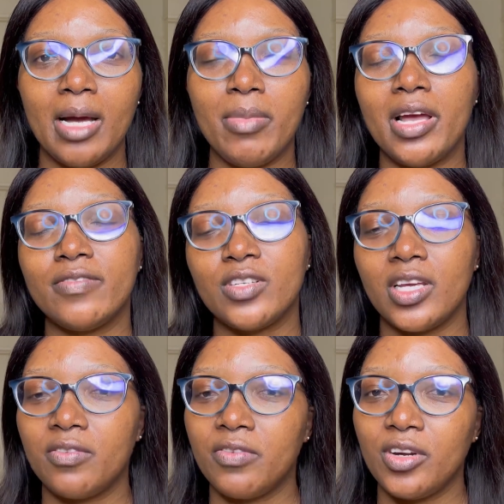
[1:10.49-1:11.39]
I have to
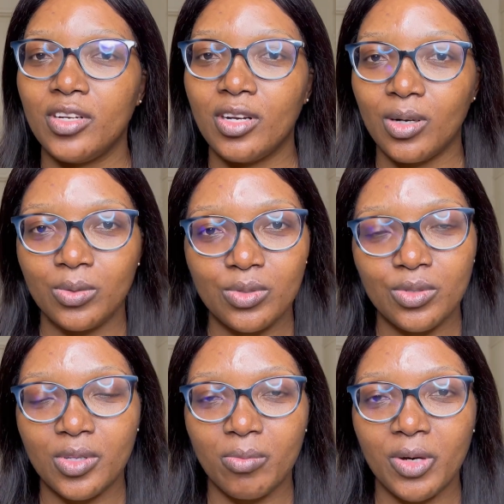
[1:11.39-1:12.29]
get very close to
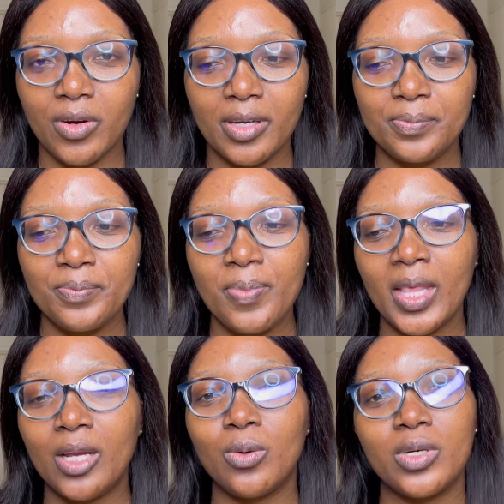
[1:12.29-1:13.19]
the mirror
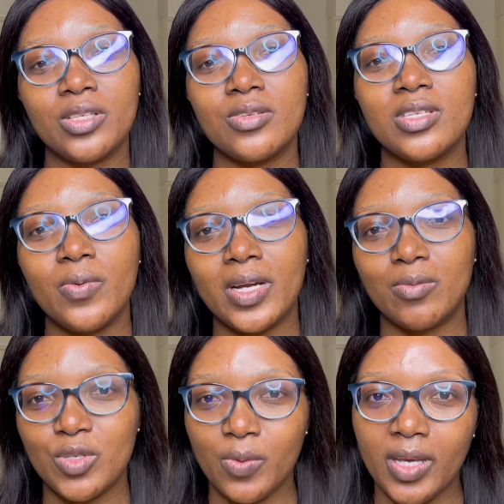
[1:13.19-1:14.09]
in order to see what I'm
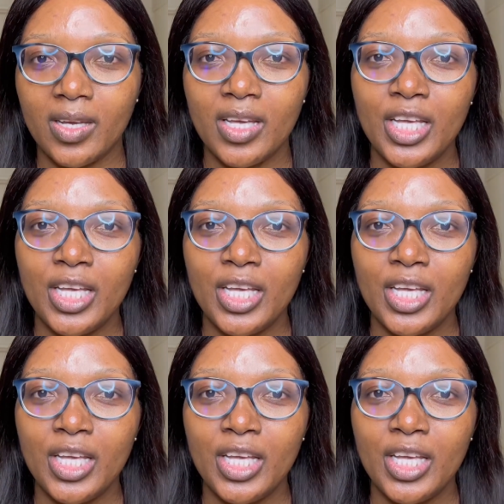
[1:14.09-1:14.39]
doing.